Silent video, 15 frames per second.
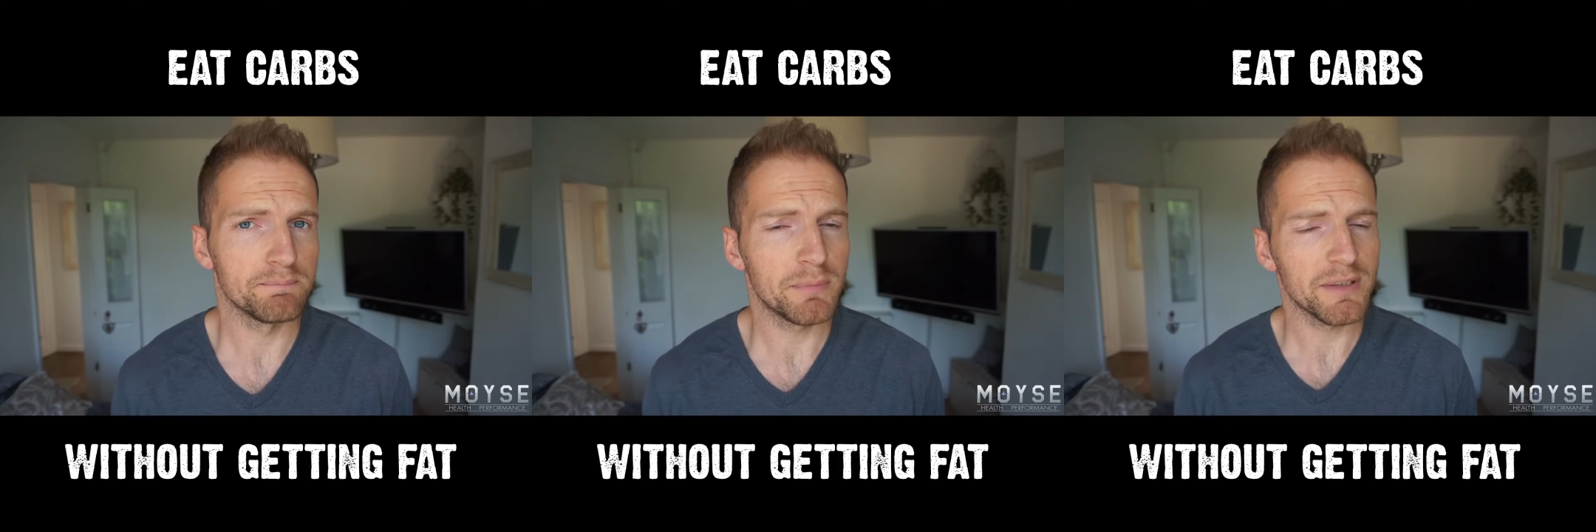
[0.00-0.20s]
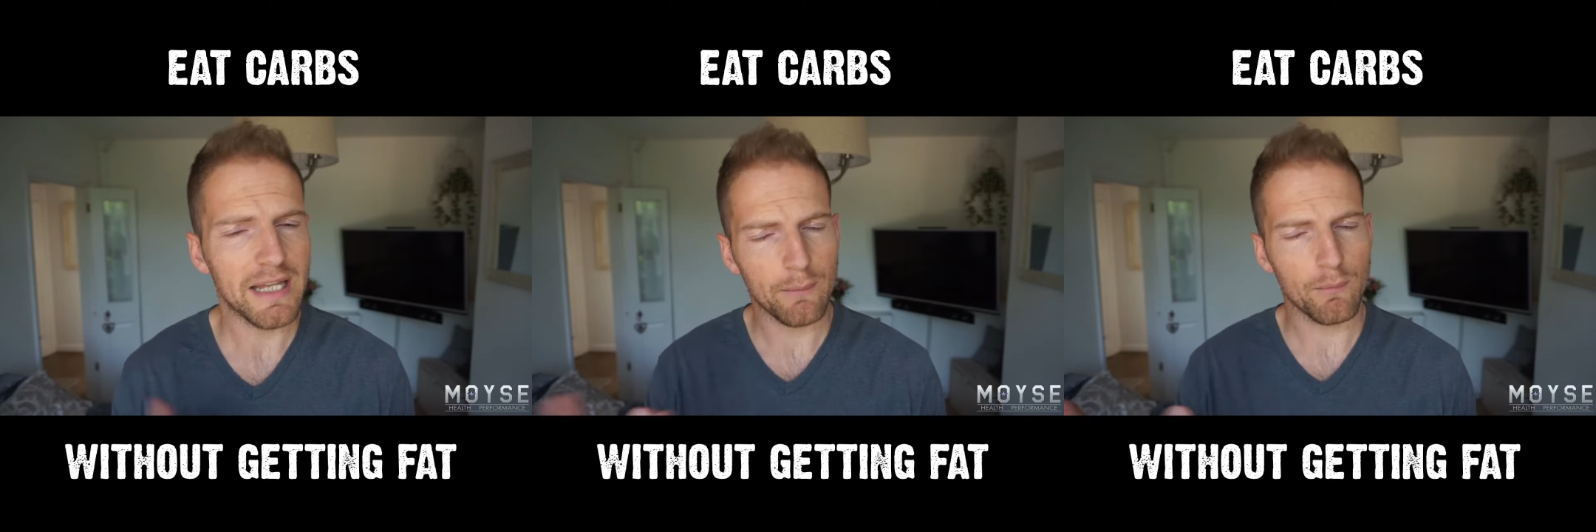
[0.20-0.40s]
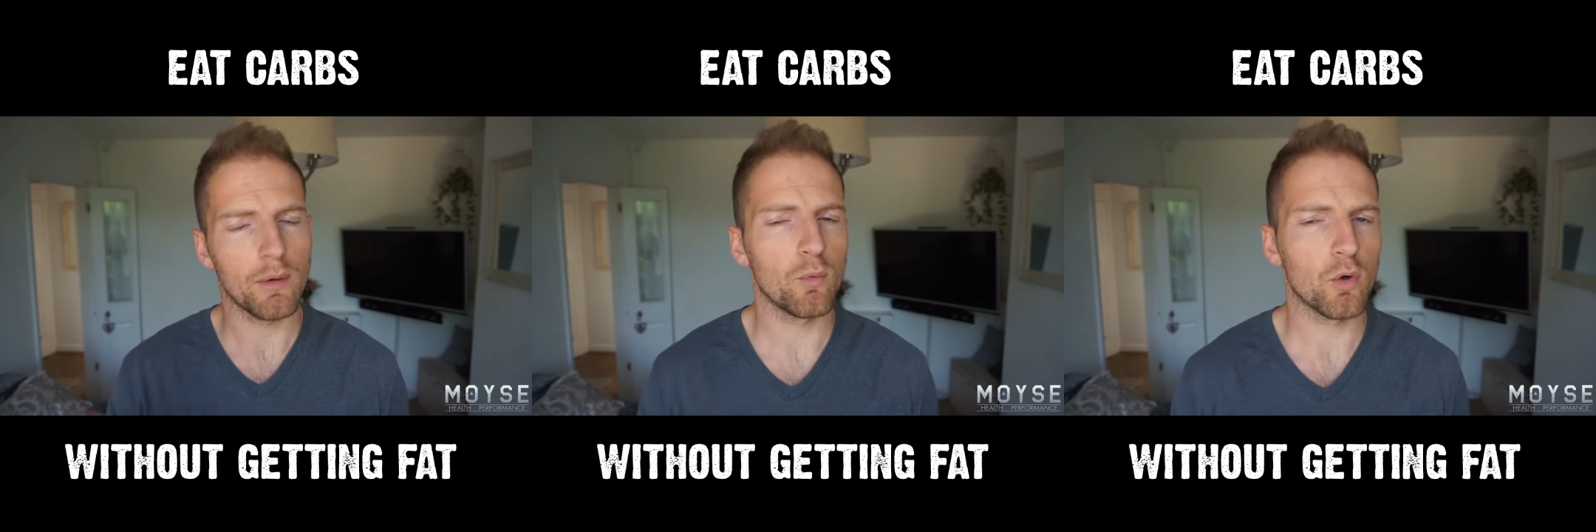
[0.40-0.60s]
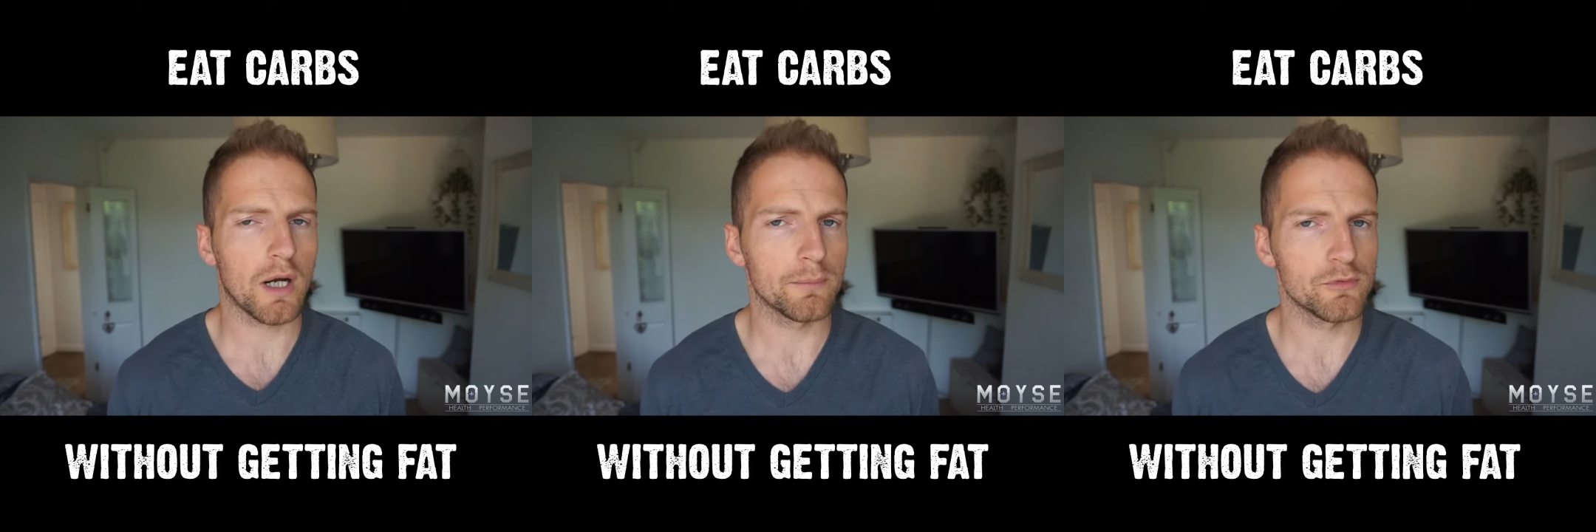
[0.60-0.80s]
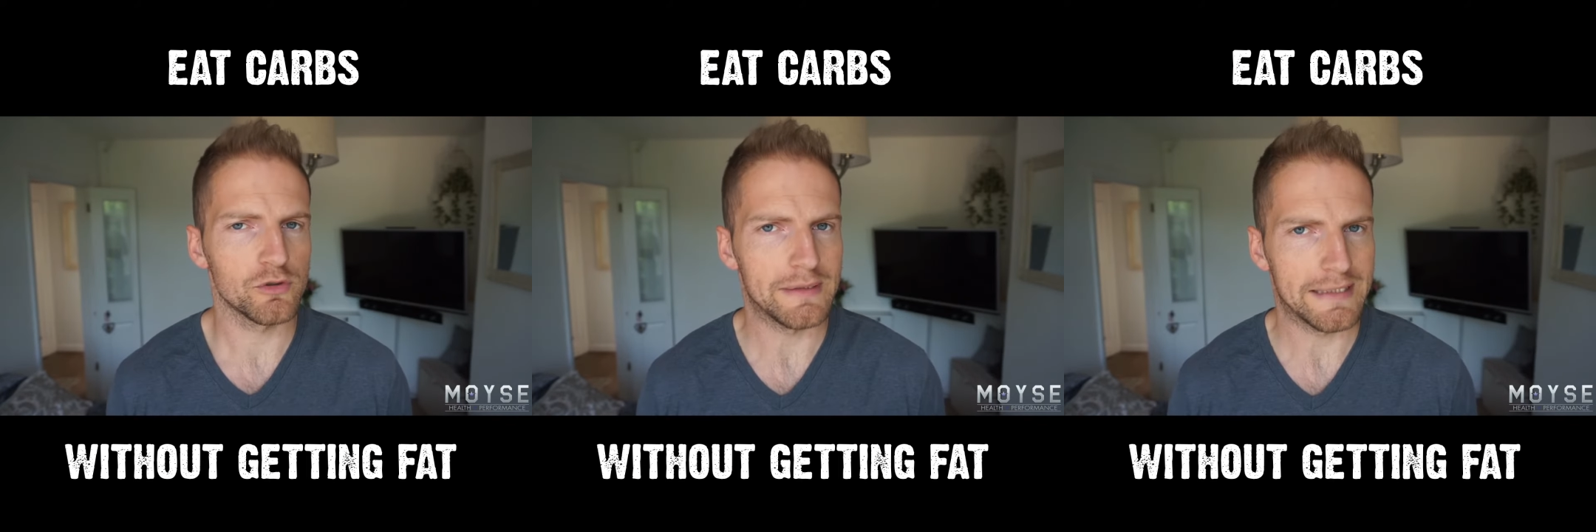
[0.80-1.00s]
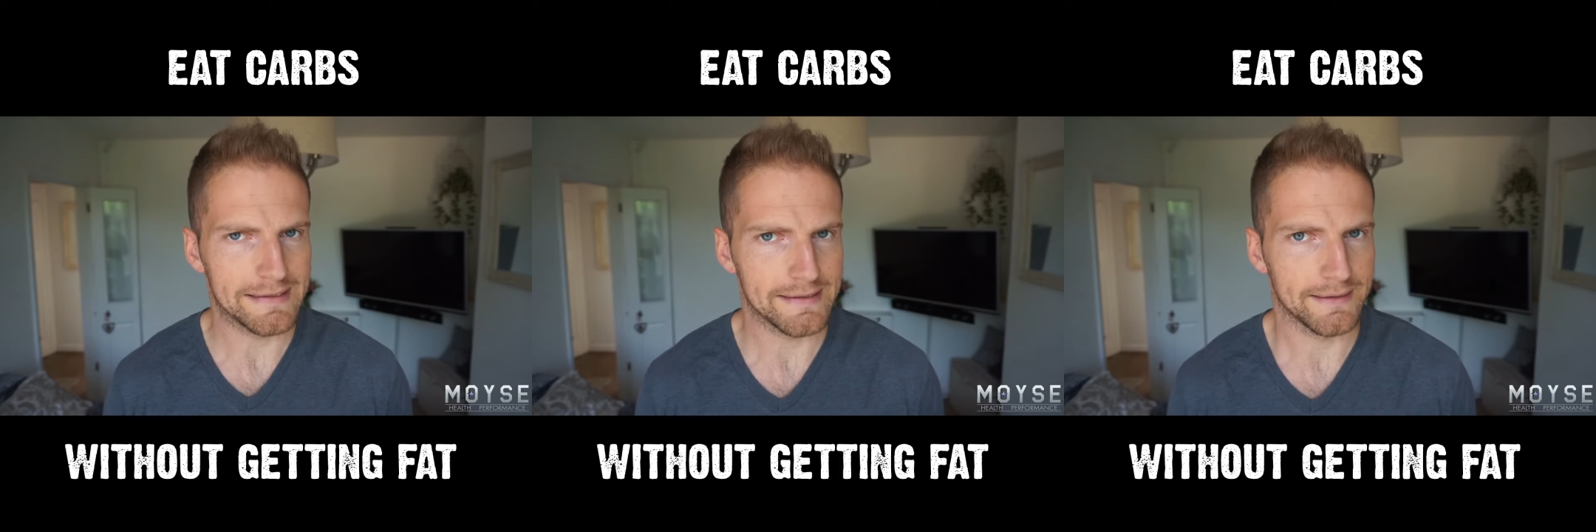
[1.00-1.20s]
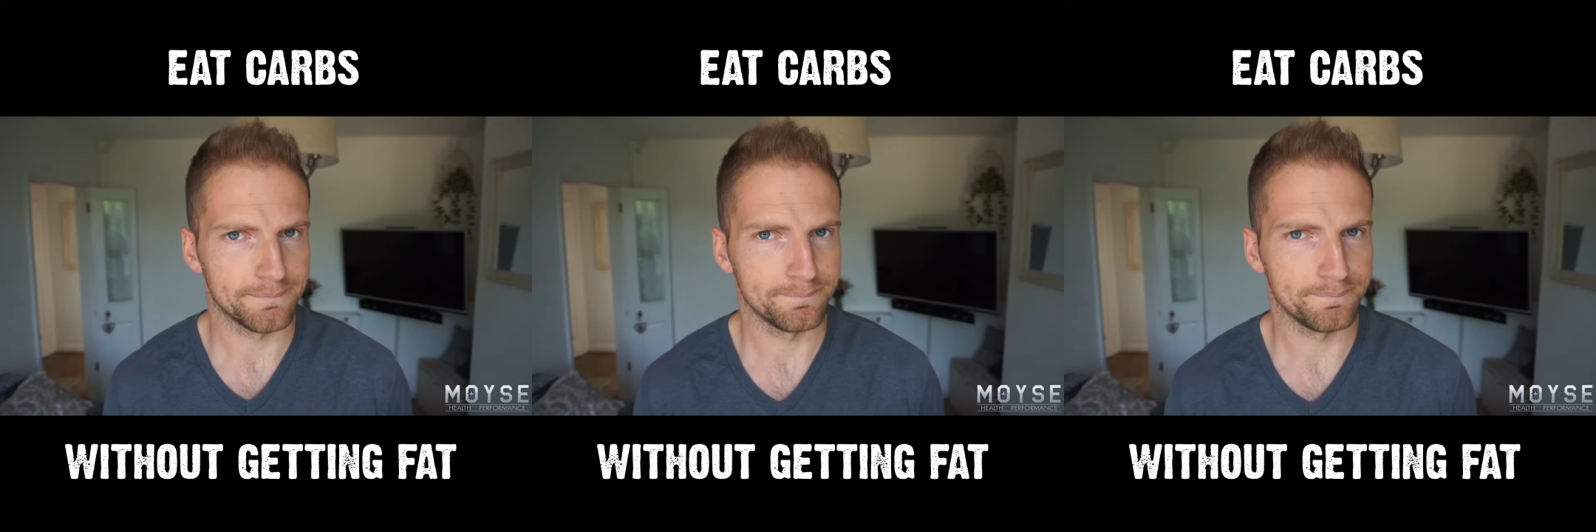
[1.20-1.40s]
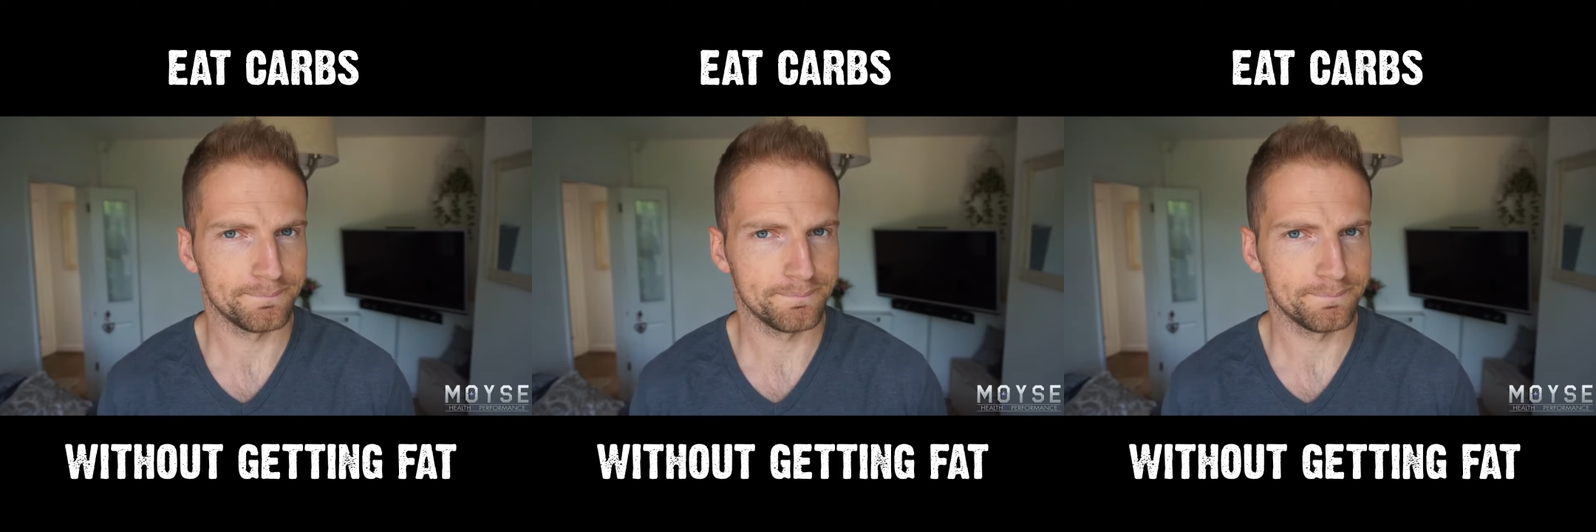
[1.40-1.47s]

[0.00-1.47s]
but that one we'll come to later.